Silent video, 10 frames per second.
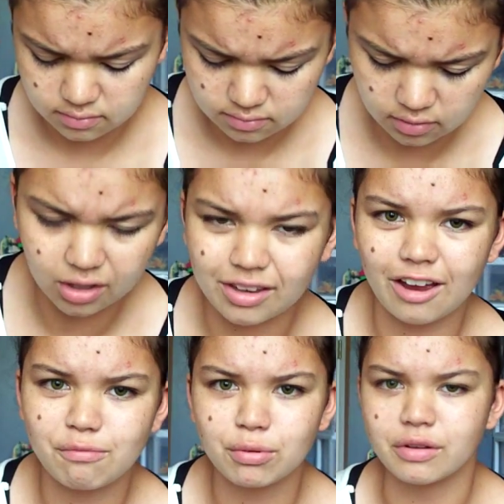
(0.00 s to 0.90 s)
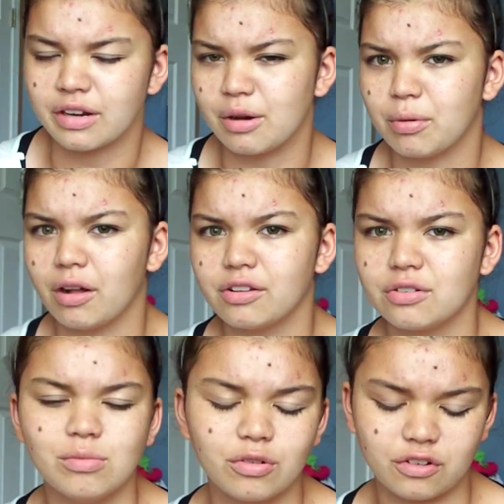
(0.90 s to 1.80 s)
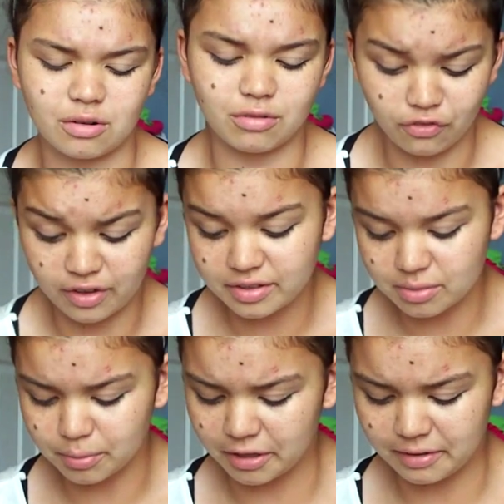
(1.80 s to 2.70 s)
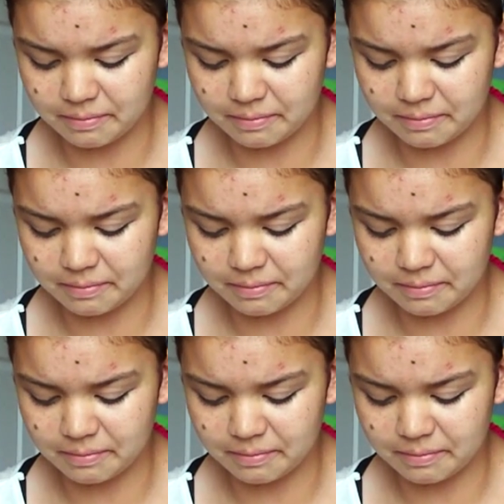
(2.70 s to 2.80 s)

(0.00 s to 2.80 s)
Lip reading: Not that I put nail polish remover on my face, but